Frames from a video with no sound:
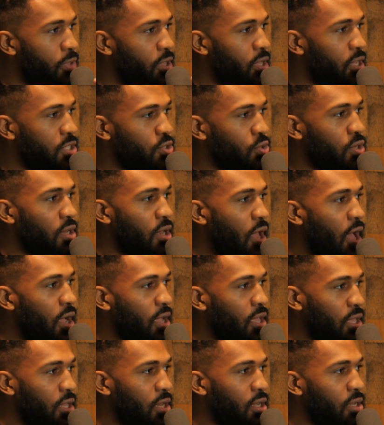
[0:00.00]
because you can
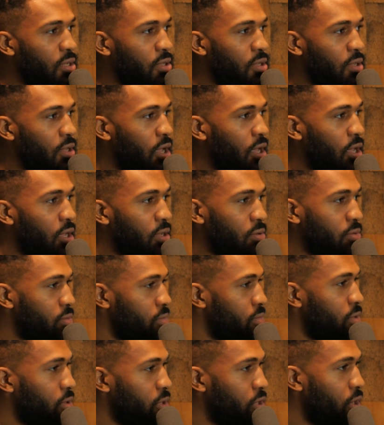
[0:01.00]
lock in a
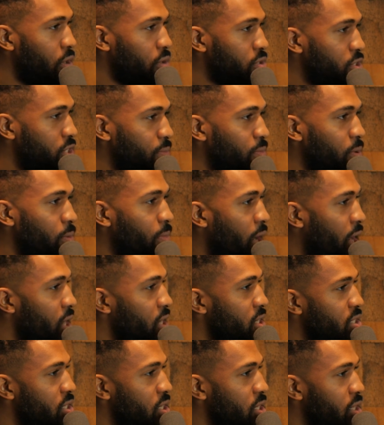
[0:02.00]
cheaper
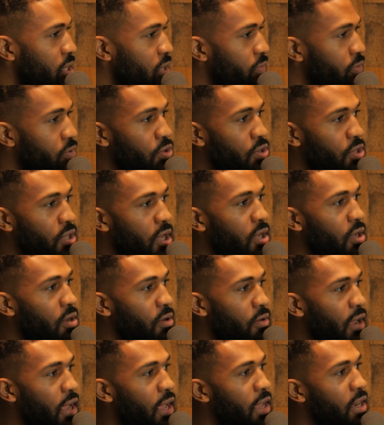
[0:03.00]
policy if you're
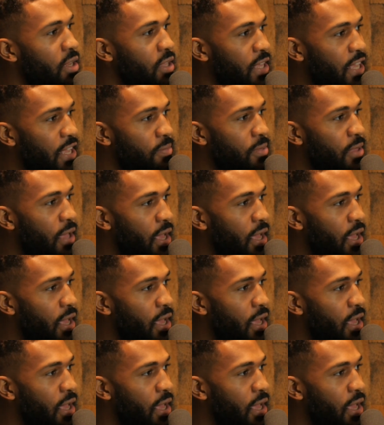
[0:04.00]
younger, right? And keep